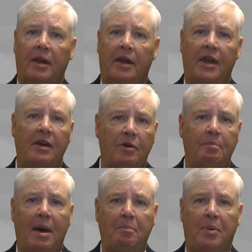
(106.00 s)
They
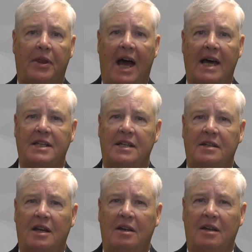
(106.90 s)
remember that,
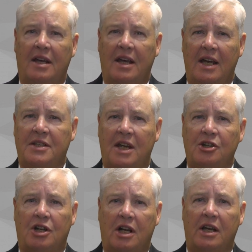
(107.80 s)
and
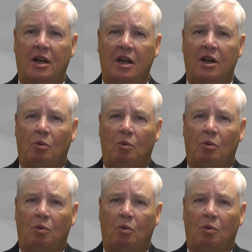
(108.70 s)
essentially